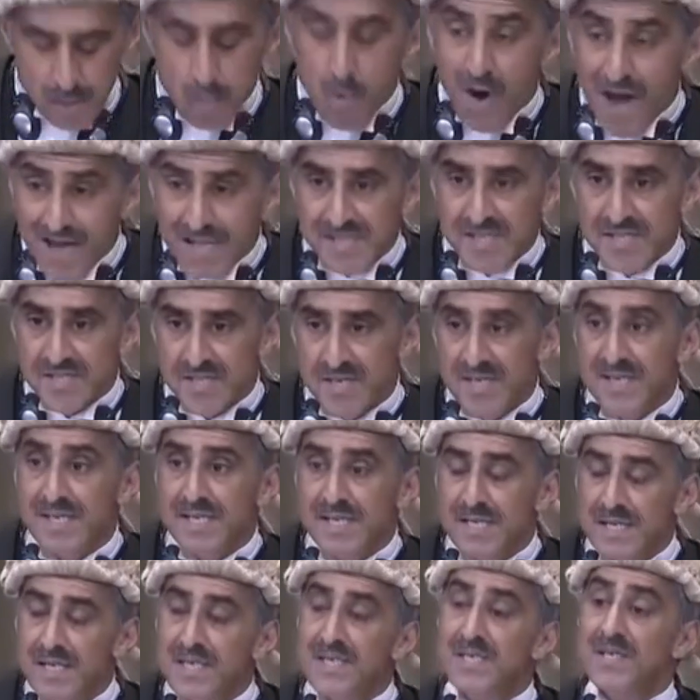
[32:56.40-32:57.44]
Whilst
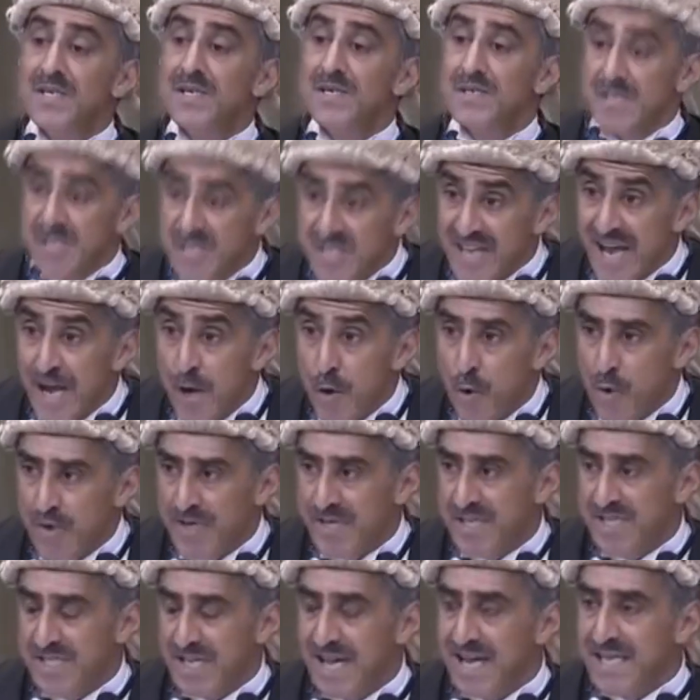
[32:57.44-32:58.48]
stay
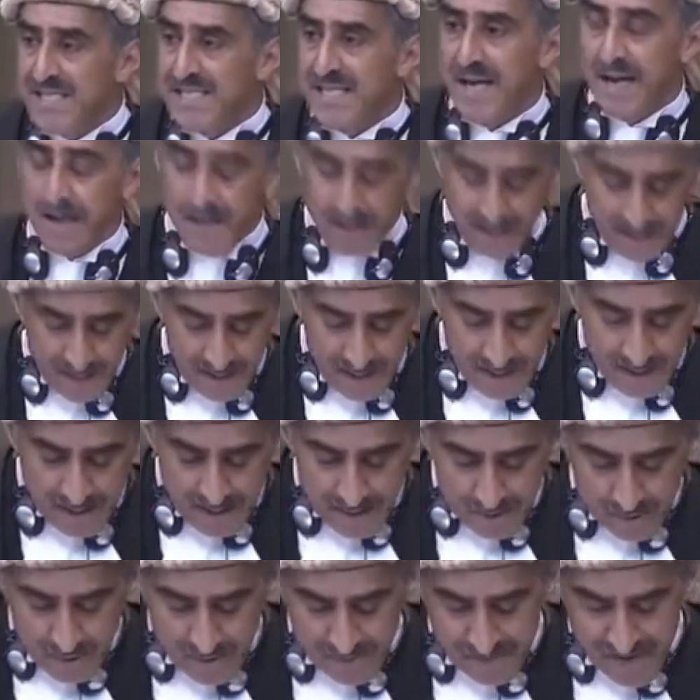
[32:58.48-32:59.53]
orders, as they're
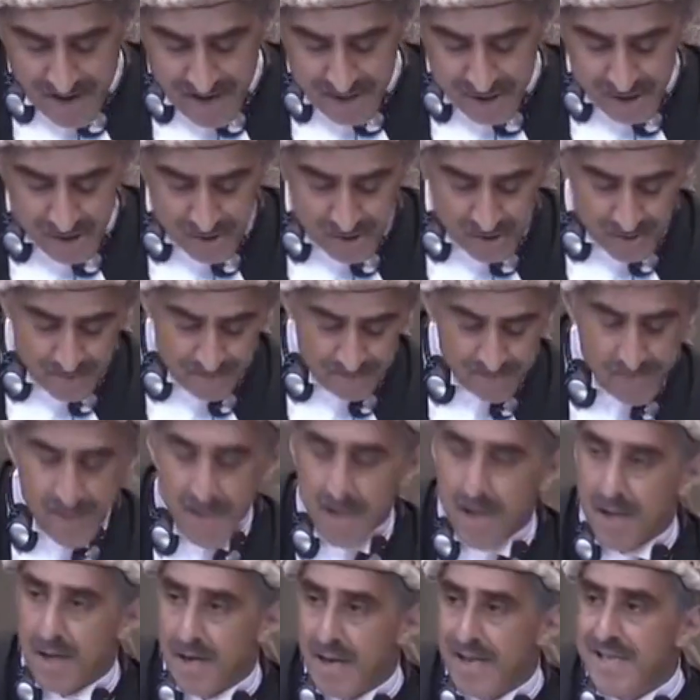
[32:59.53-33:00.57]
referred to
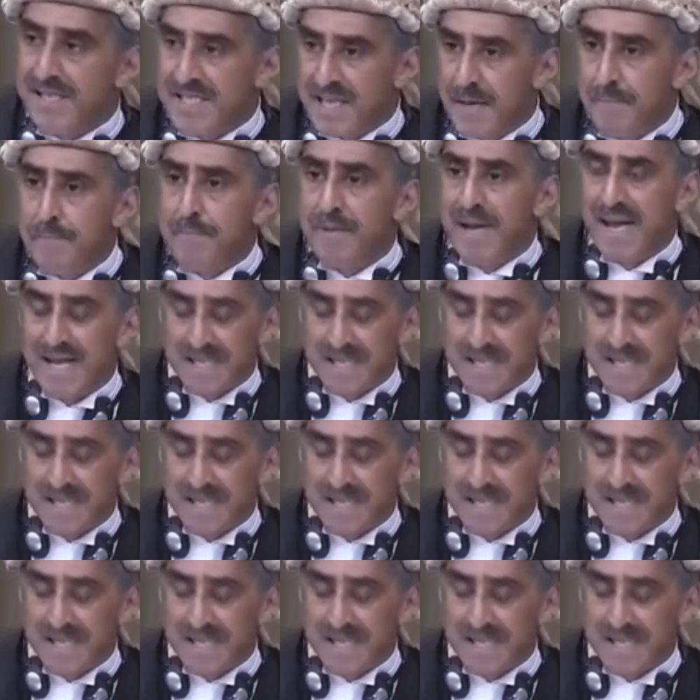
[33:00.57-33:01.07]
in some